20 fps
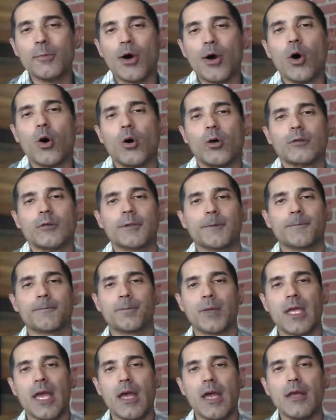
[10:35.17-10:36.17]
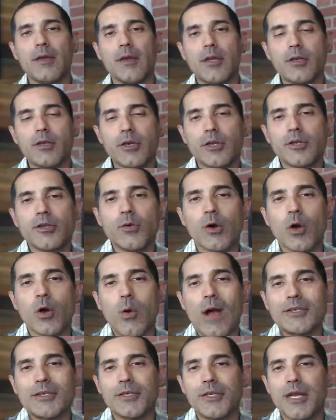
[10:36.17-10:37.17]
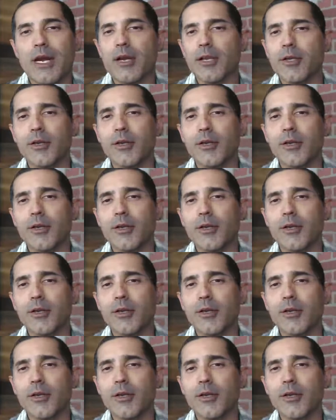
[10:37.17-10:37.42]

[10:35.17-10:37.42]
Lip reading: polled, okay, and you can do a questionnaire.